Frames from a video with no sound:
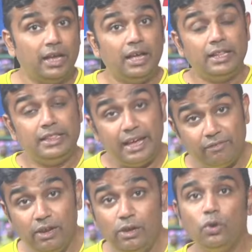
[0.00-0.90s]
They
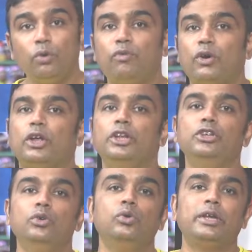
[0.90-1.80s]
will look for a
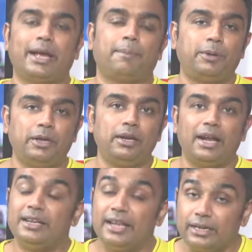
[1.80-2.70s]
new captain,
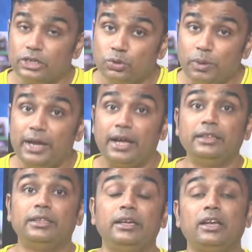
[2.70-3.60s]
and that is why I
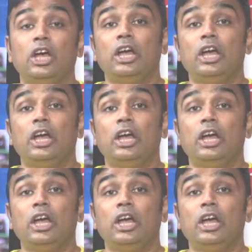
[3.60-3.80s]
think